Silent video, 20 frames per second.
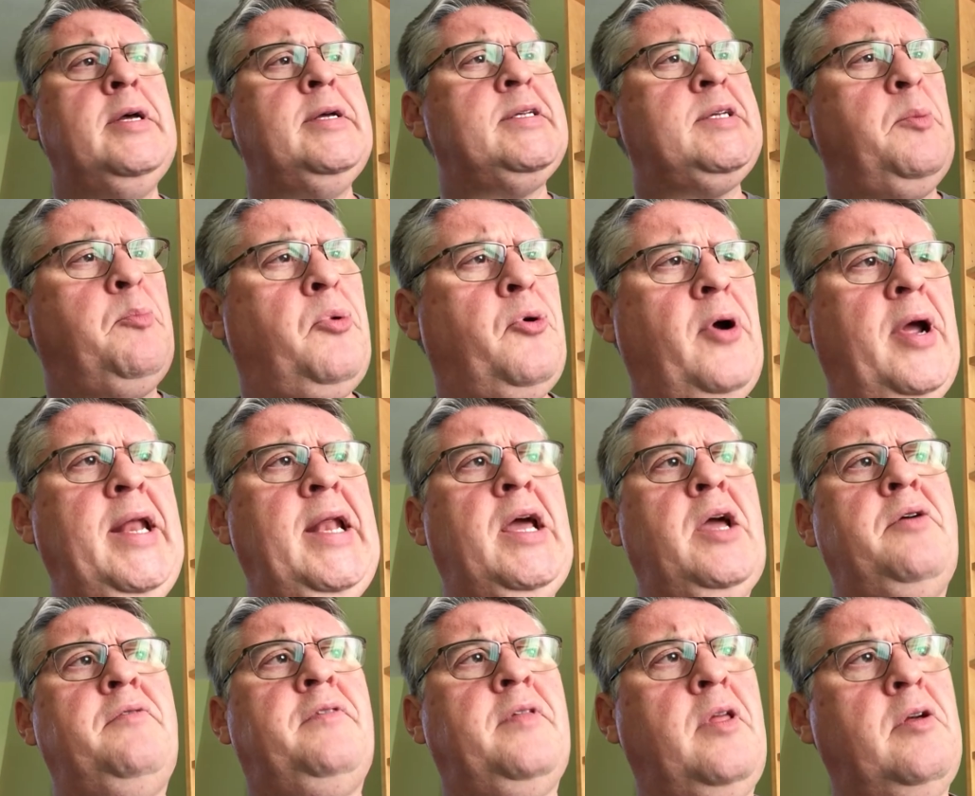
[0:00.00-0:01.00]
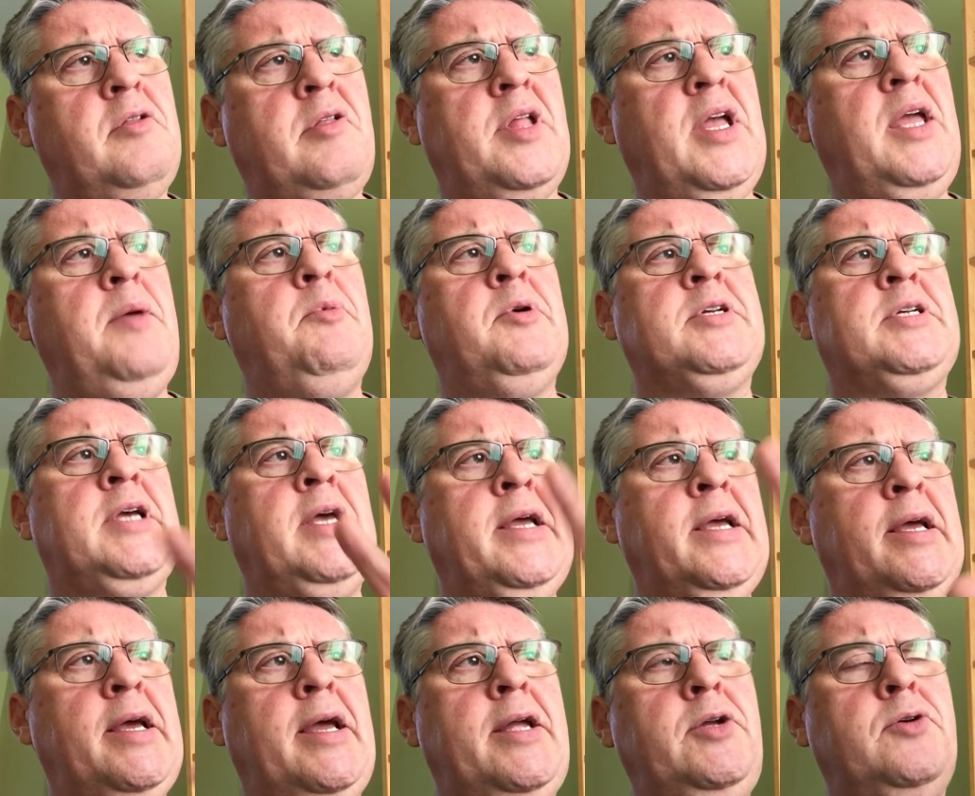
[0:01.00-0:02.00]
So pray now for those neighbours
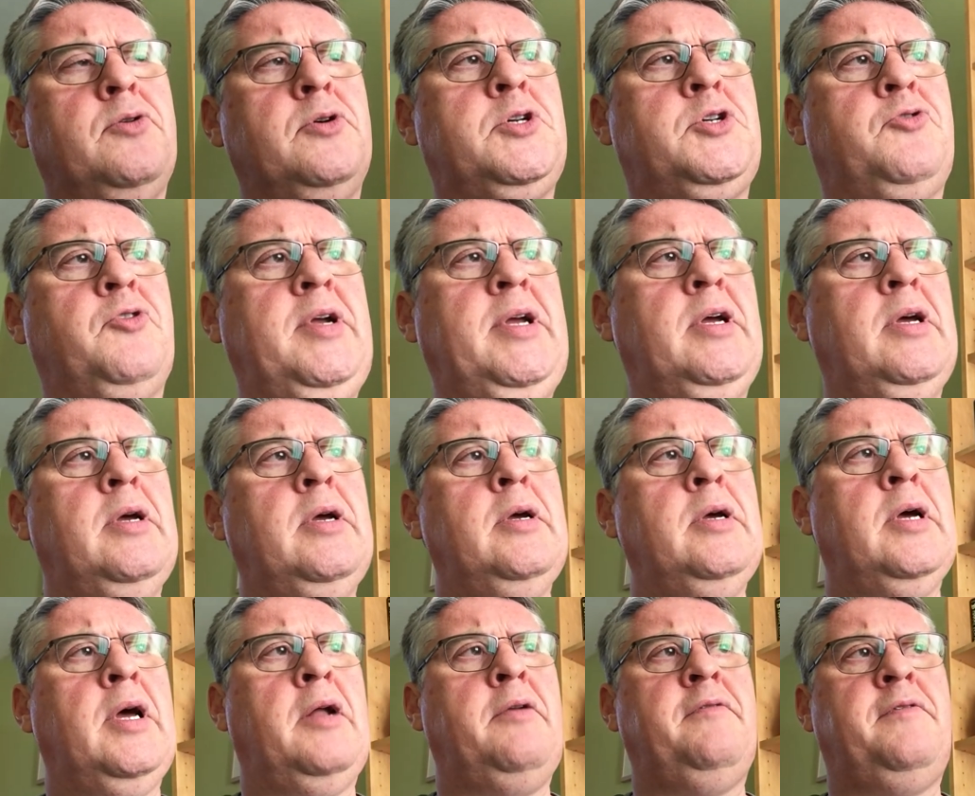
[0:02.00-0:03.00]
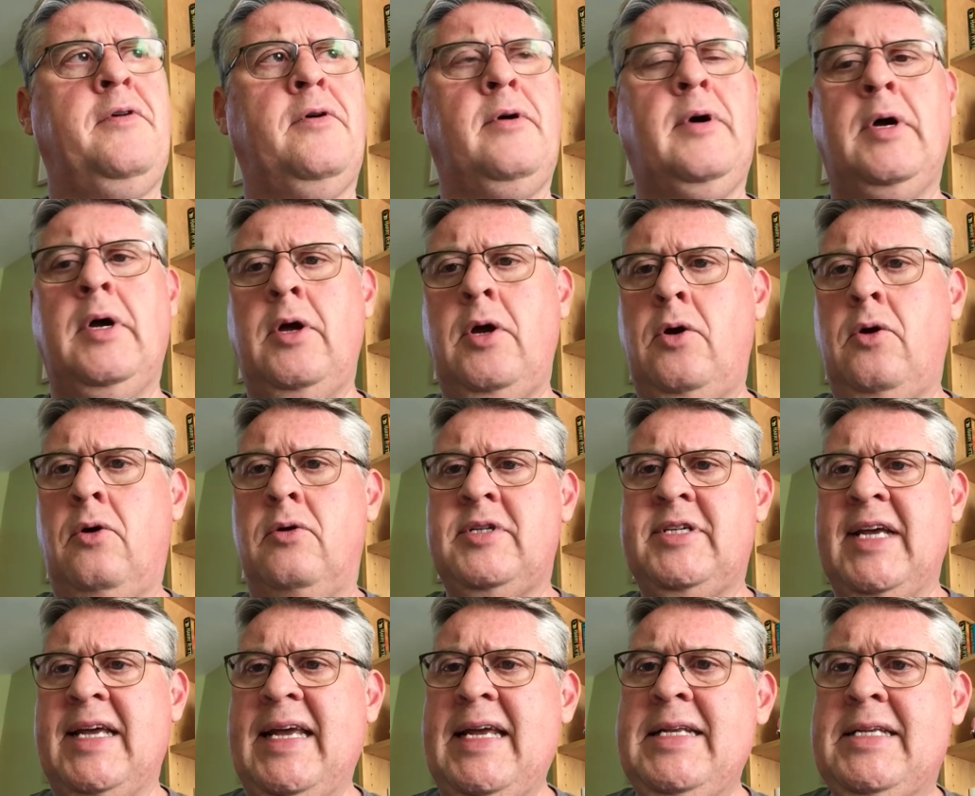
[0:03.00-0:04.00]
in your street and for God
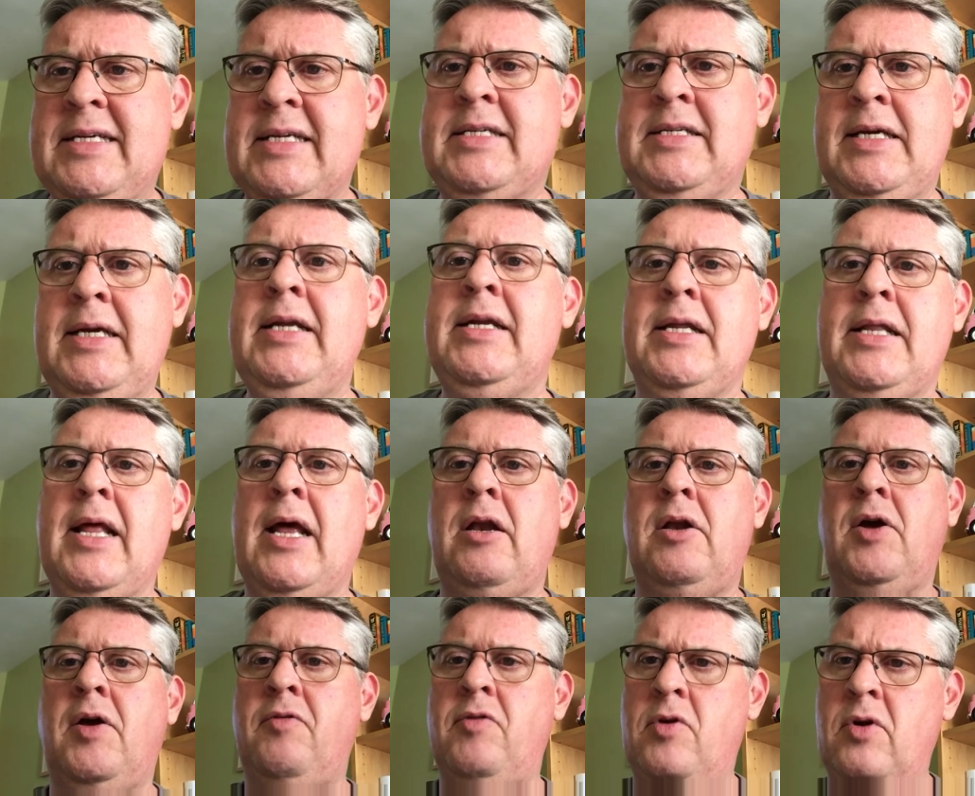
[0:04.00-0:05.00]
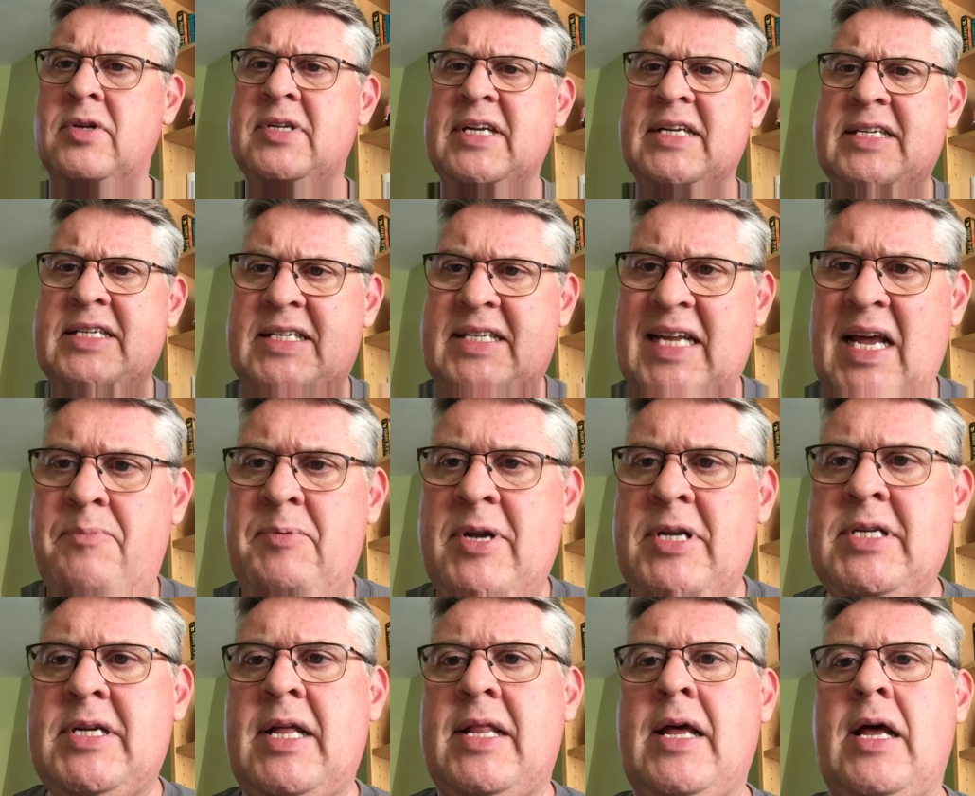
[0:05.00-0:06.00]
to intercede in their lives, God to step
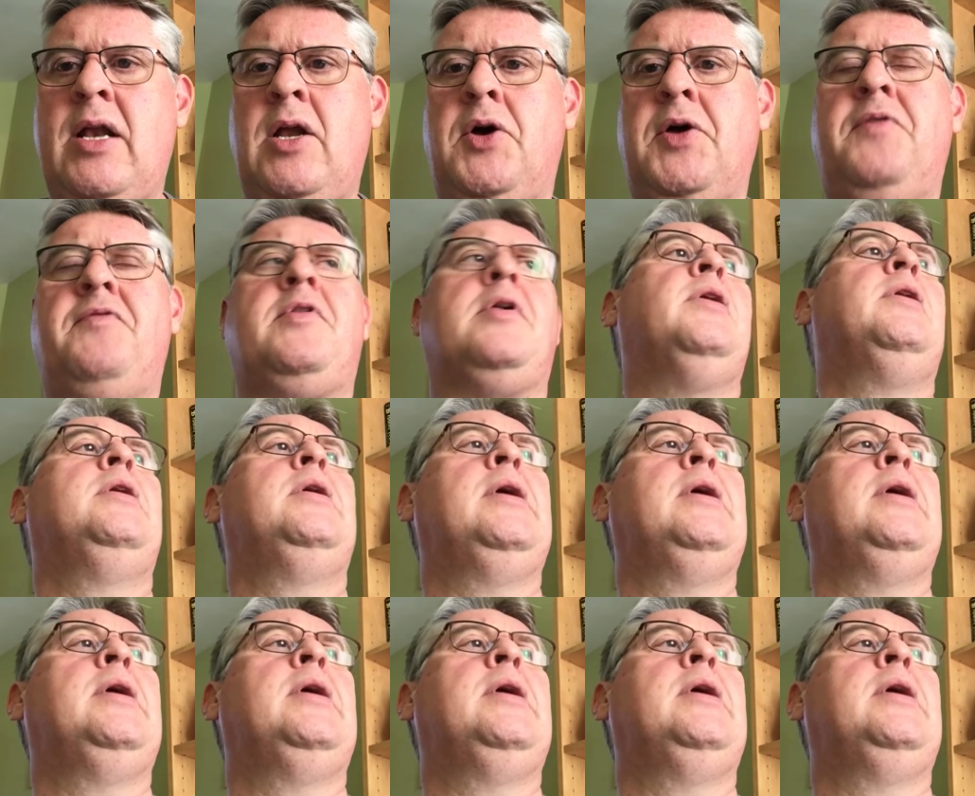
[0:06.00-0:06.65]
into their lives